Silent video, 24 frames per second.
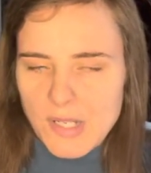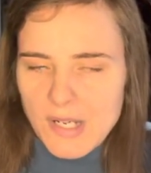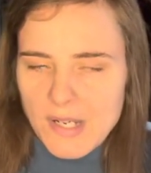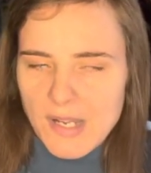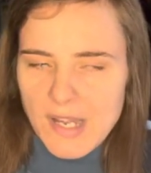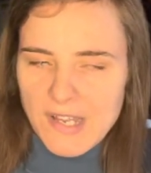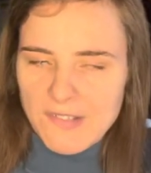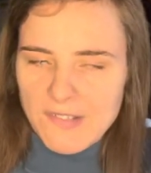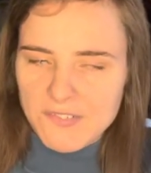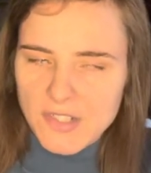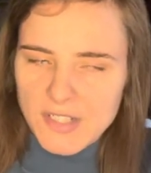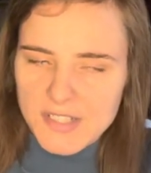
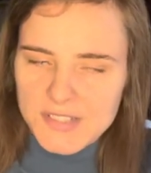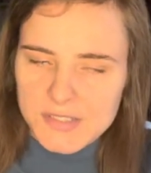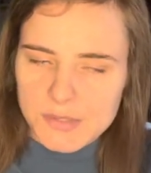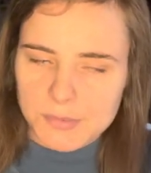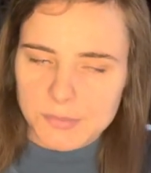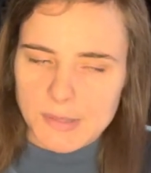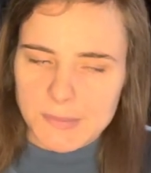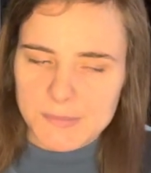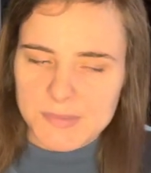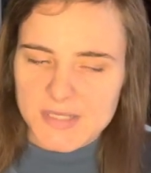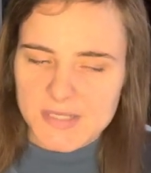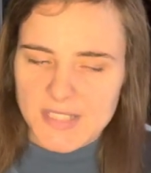
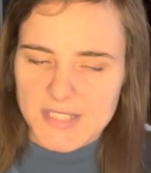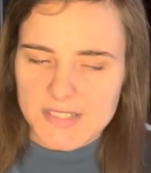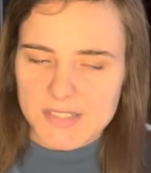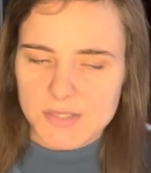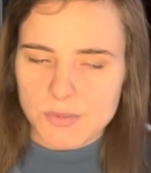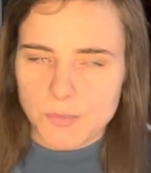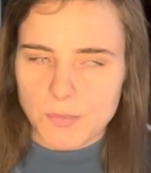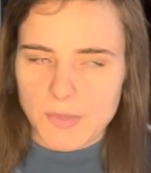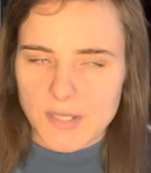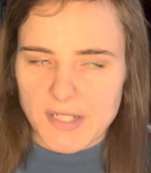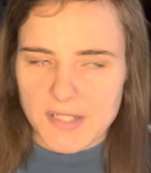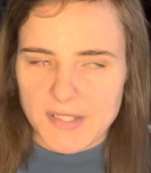websites
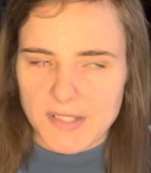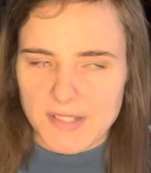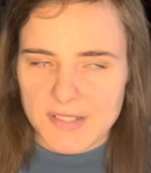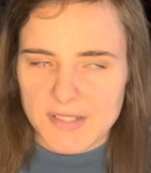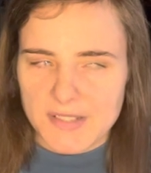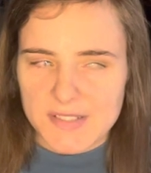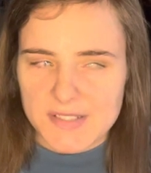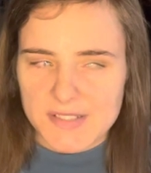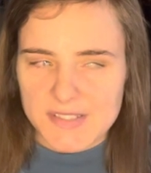where,